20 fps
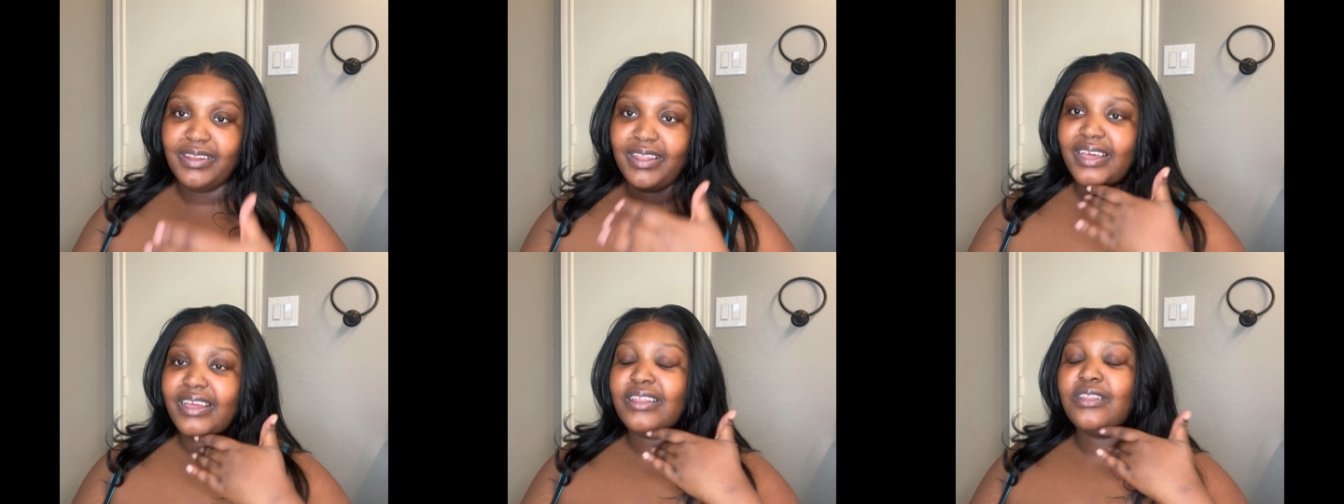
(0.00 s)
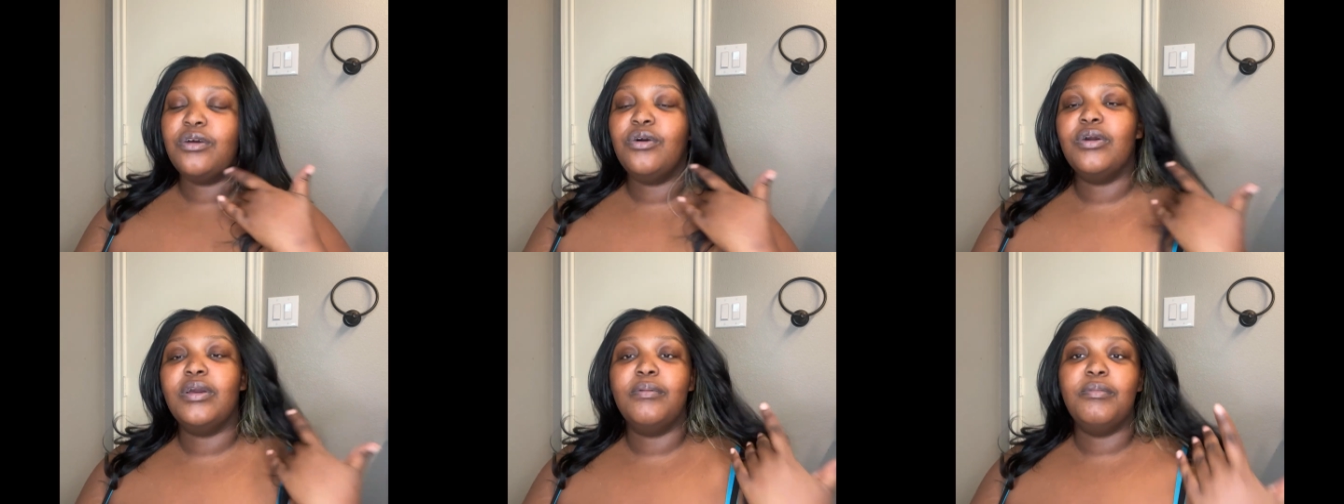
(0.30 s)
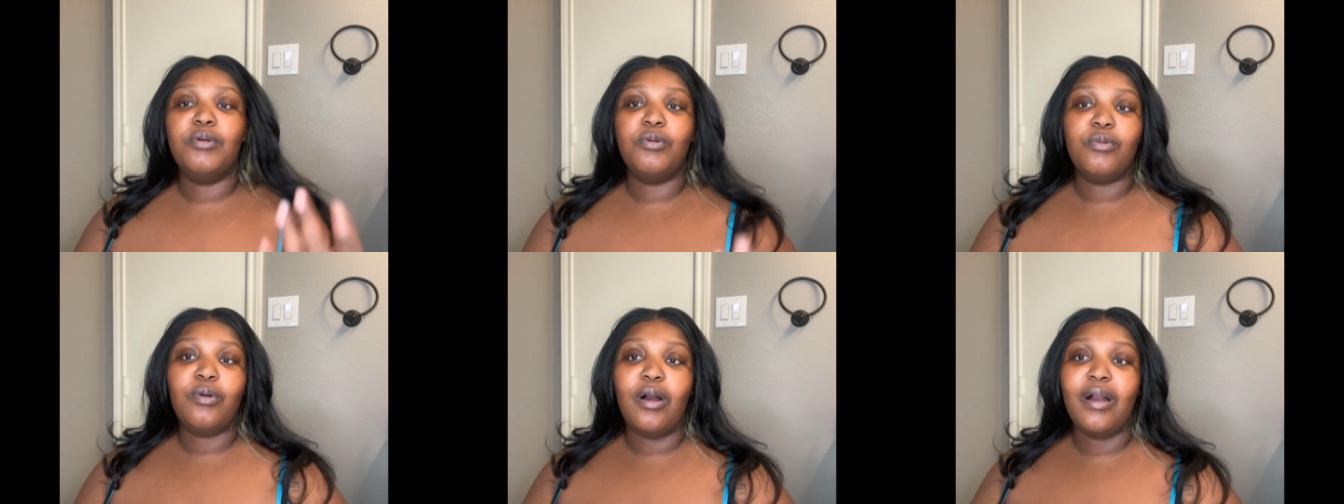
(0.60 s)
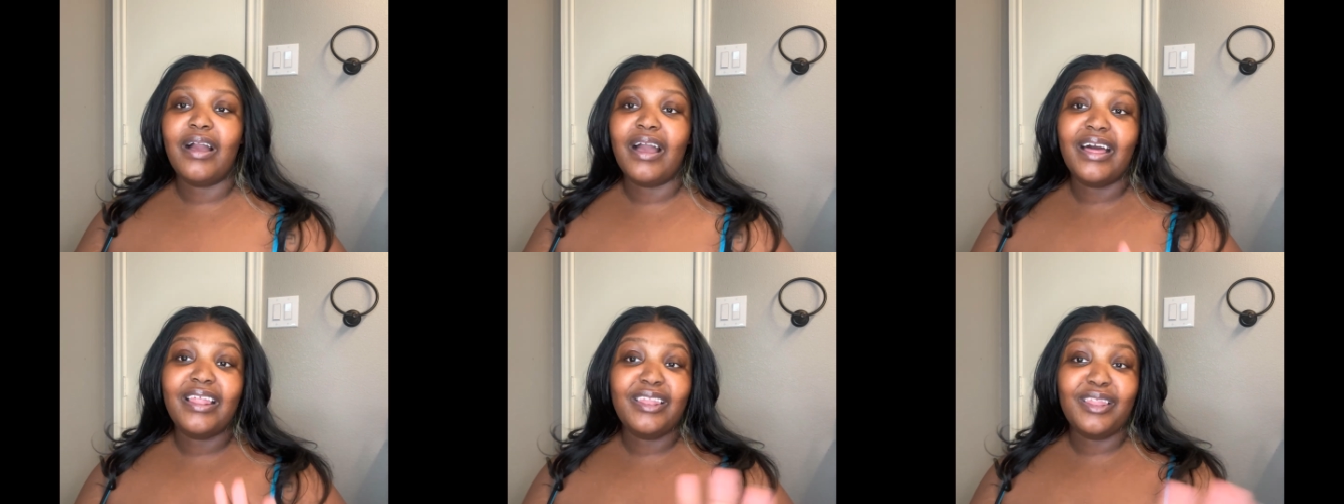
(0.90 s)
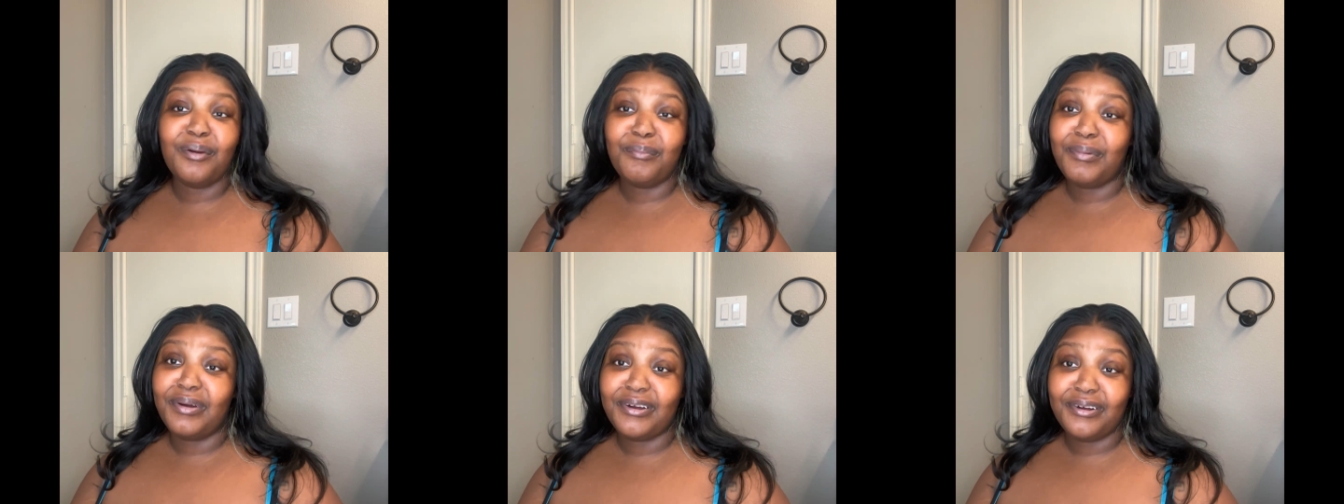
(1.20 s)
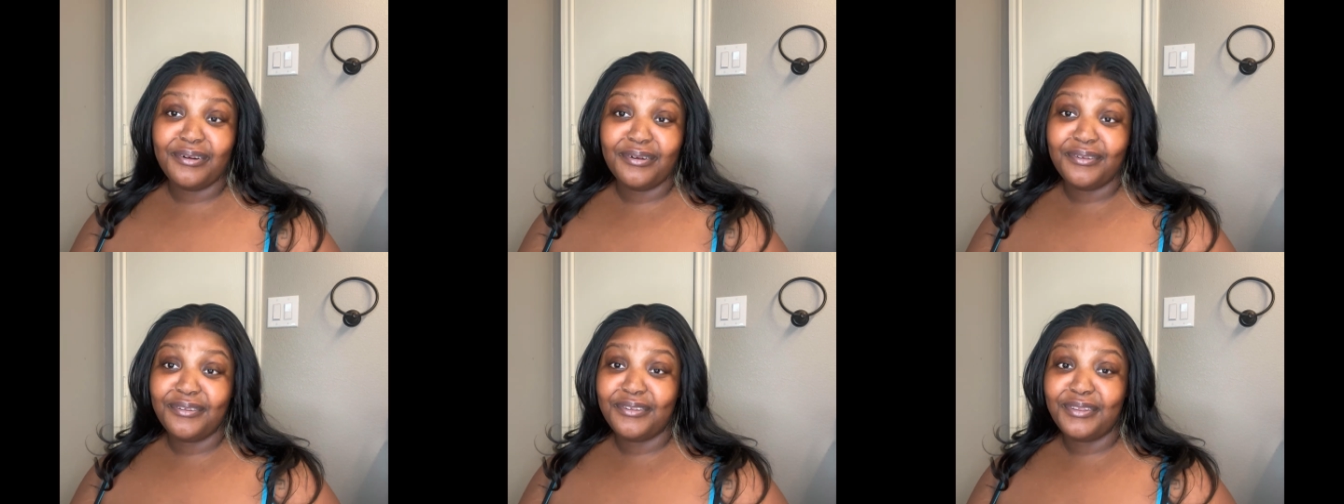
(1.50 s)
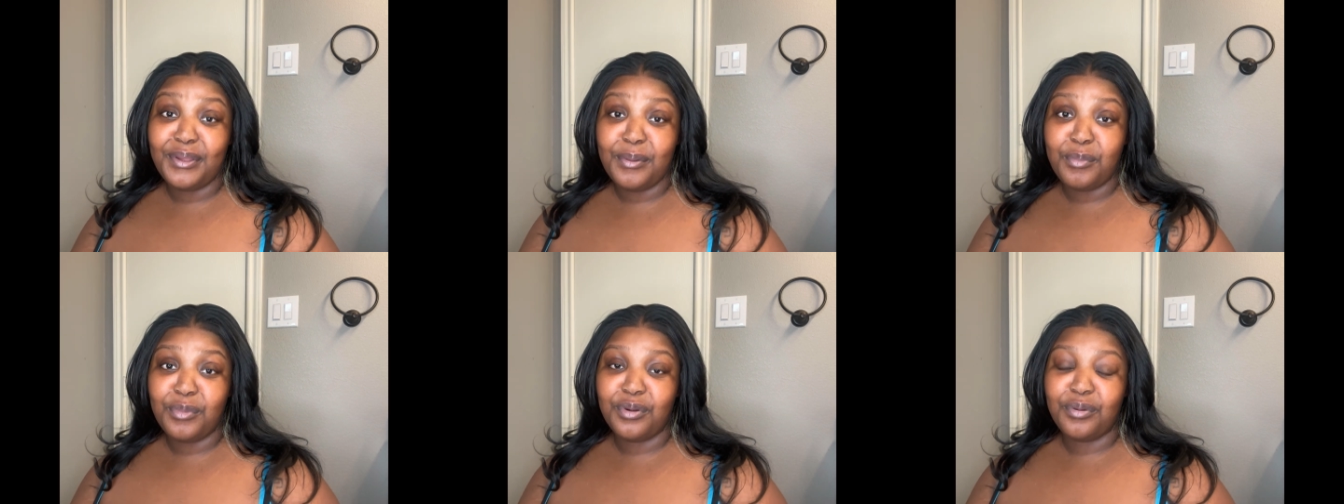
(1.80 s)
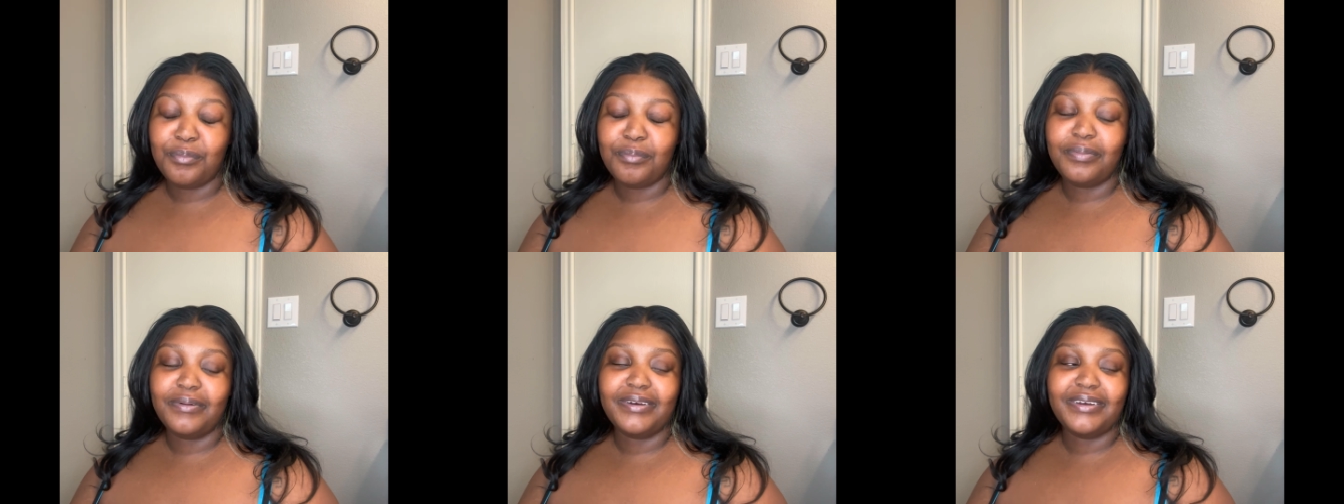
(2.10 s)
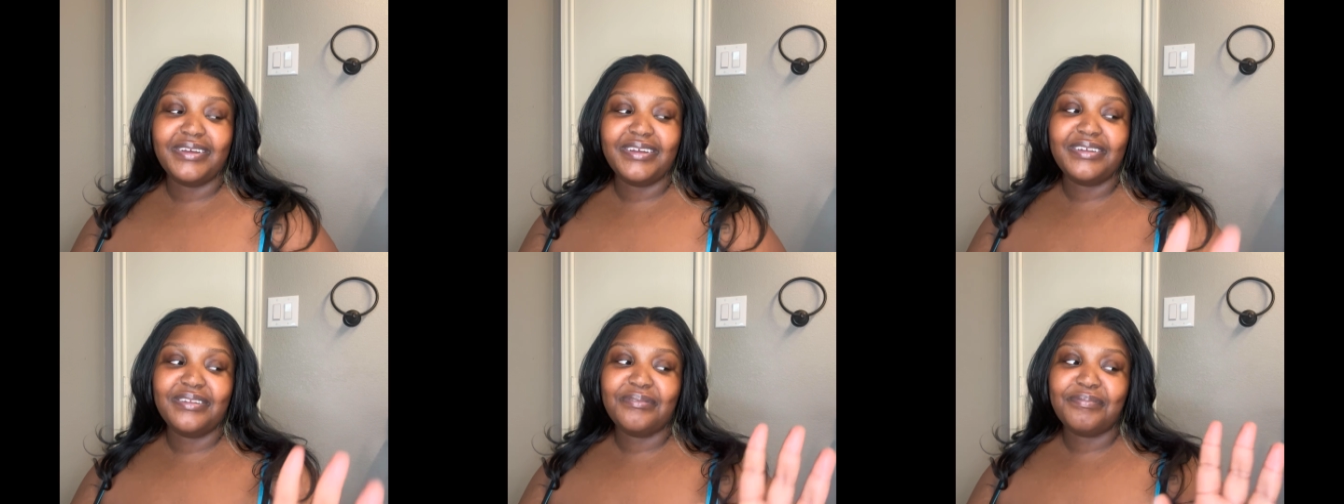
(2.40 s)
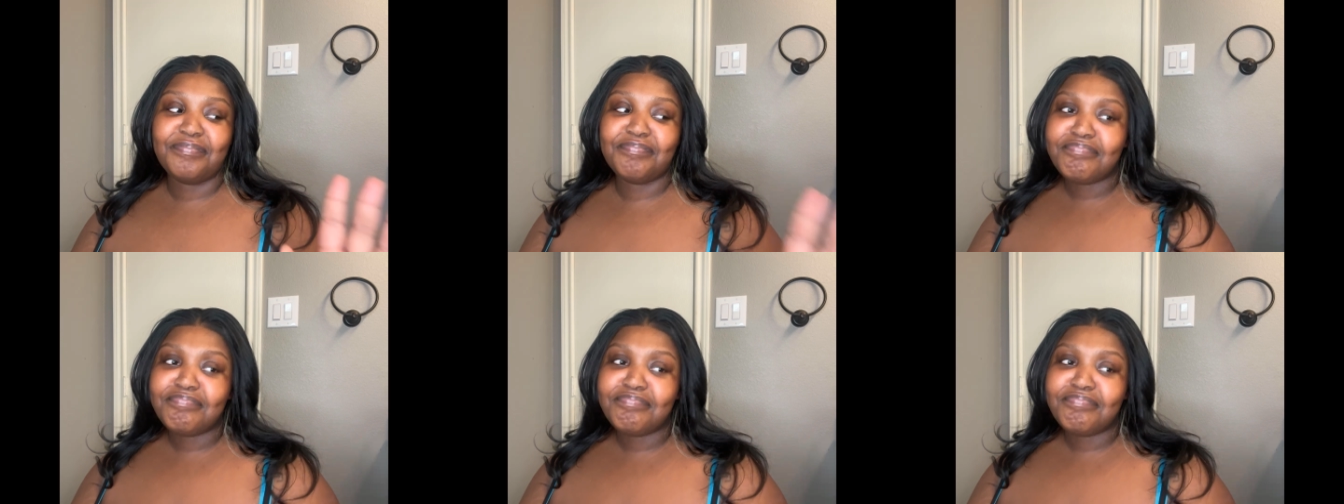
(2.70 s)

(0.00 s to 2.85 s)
Like, don't get me wrong, I love my girl Summer, but